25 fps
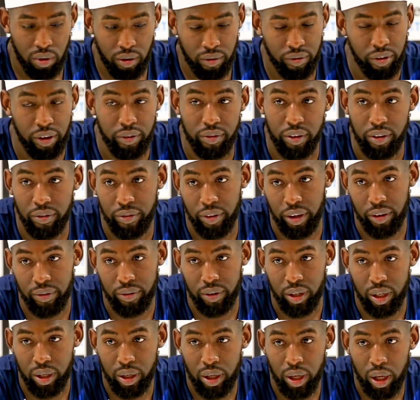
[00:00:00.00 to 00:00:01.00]

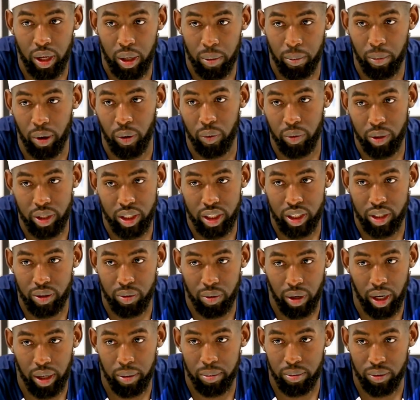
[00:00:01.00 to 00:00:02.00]
50-50, but we still
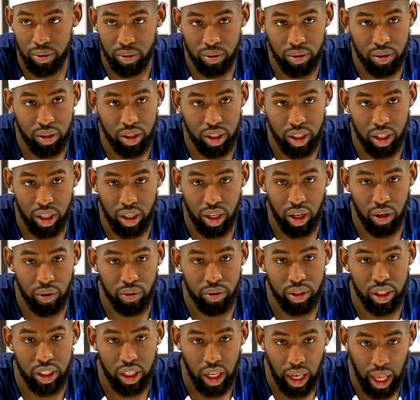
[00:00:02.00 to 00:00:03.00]
were able to, you
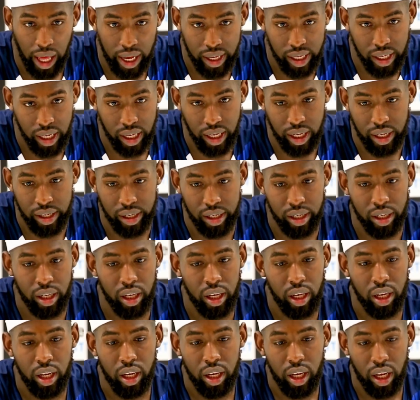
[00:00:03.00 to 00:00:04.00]
know, just lock in
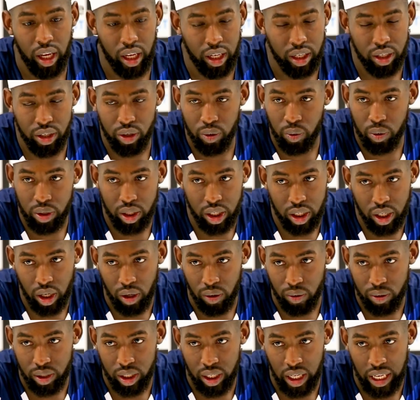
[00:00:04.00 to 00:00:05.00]
and do what the
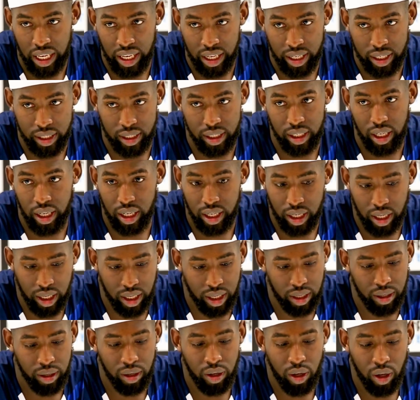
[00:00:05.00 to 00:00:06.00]
coach says, and
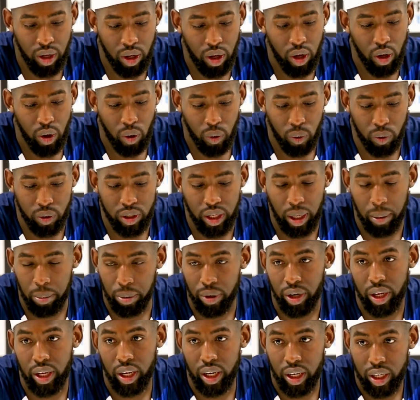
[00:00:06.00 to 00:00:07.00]
then was
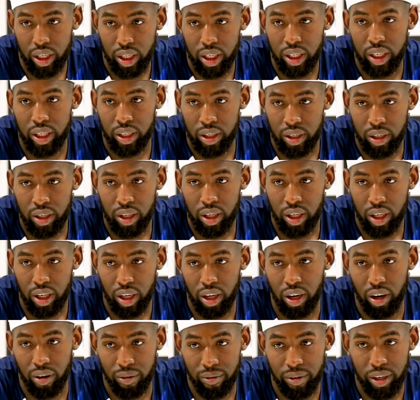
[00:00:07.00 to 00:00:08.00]
able to get a good,
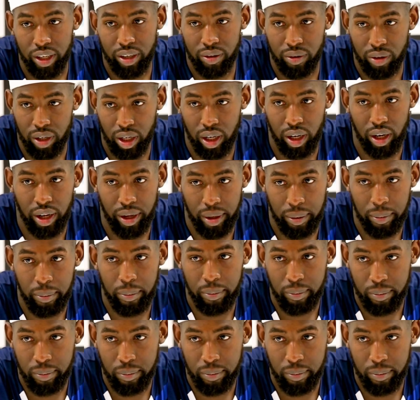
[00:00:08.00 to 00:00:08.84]
you know, victory today.